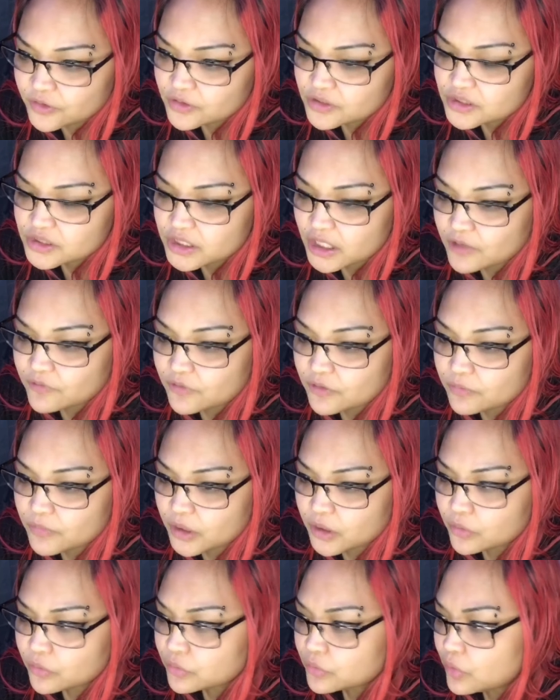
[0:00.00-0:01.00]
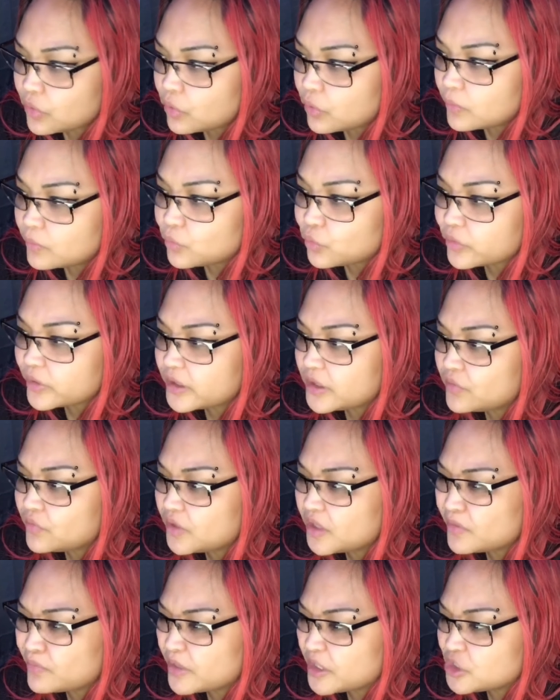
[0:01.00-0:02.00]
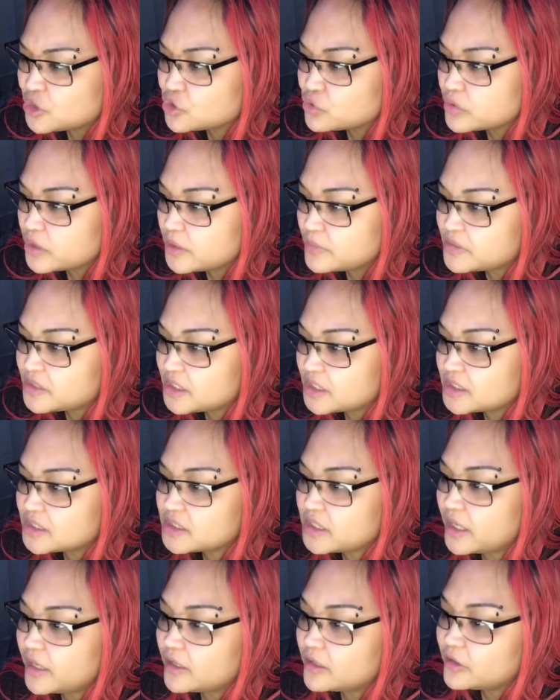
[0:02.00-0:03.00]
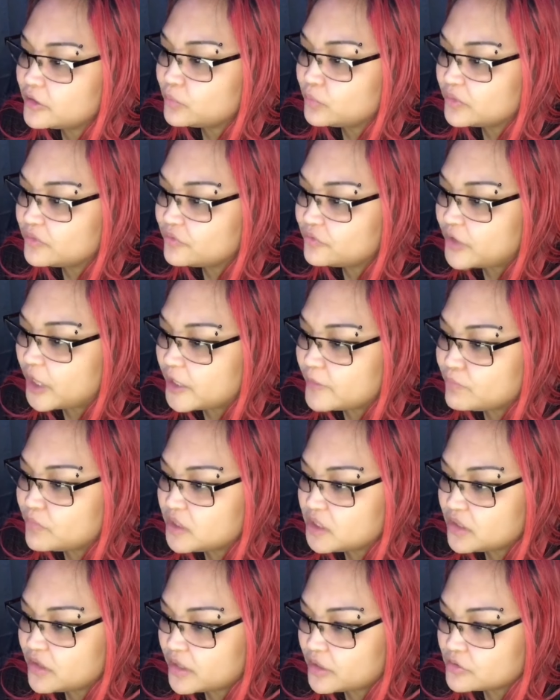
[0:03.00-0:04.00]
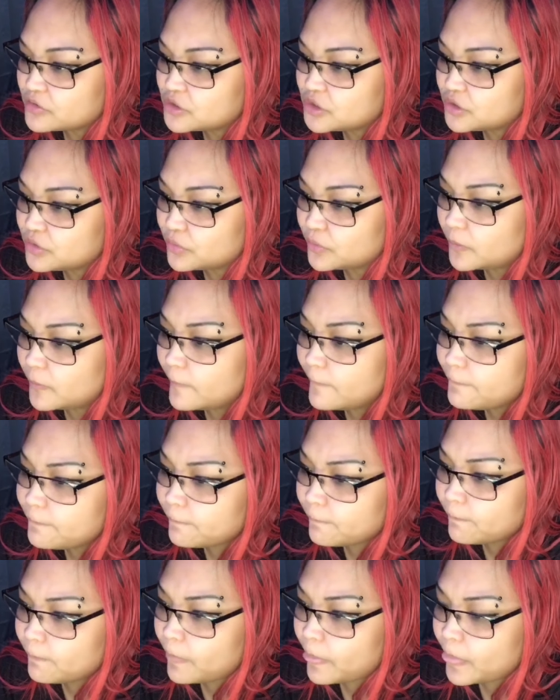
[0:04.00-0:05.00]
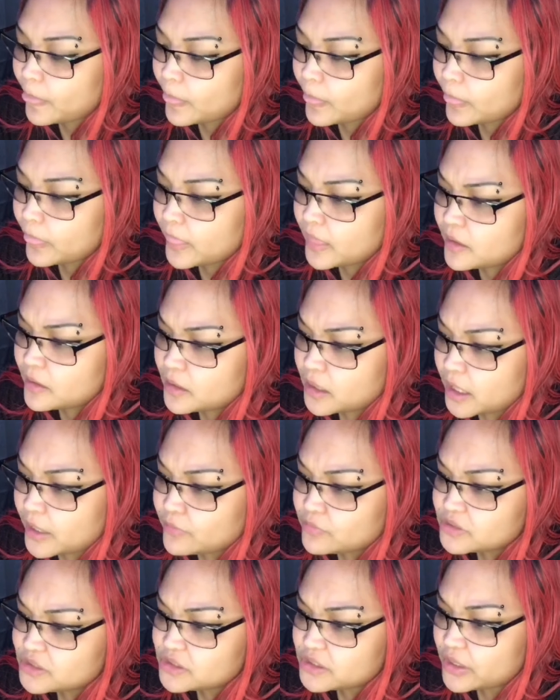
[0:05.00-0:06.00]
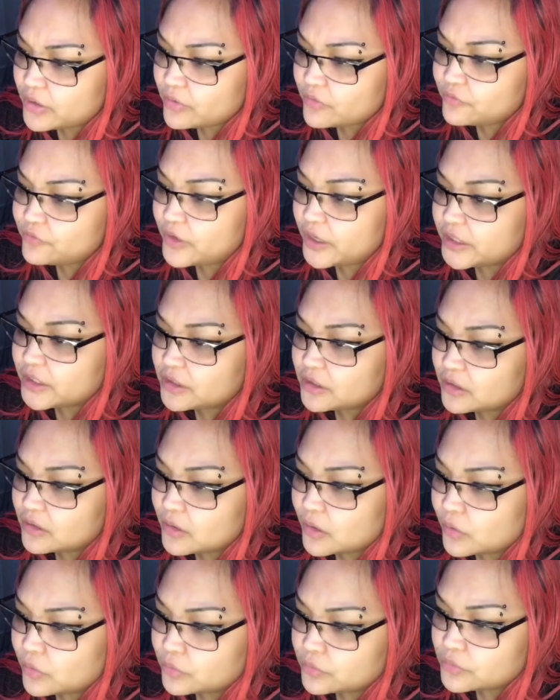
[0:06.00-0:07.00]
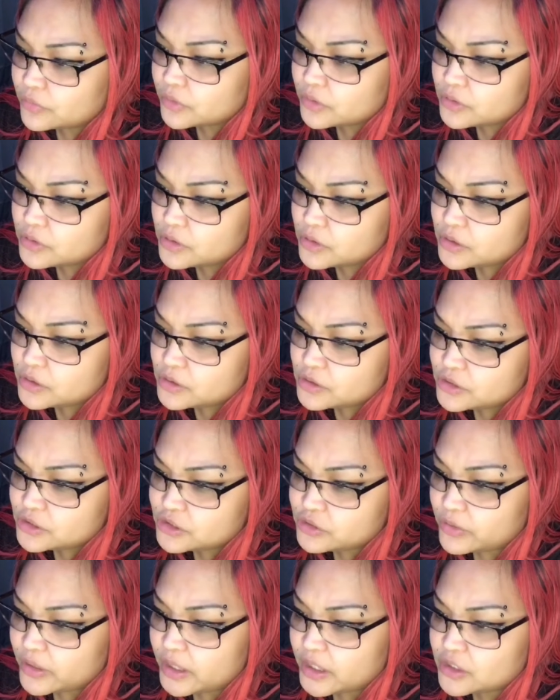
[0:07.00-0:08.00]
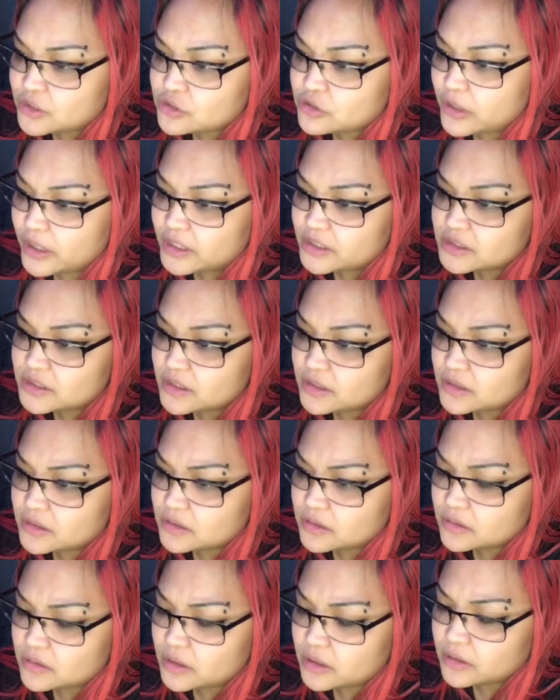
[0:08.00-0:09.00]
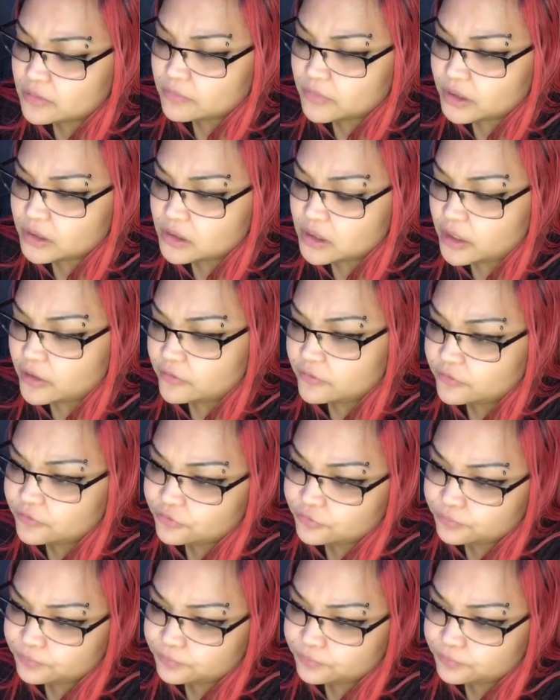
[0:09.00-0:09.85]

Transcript: safe in my own home or even in my dreams since Tyler would find me there too. I was terrified and alone, so I tried to end my life.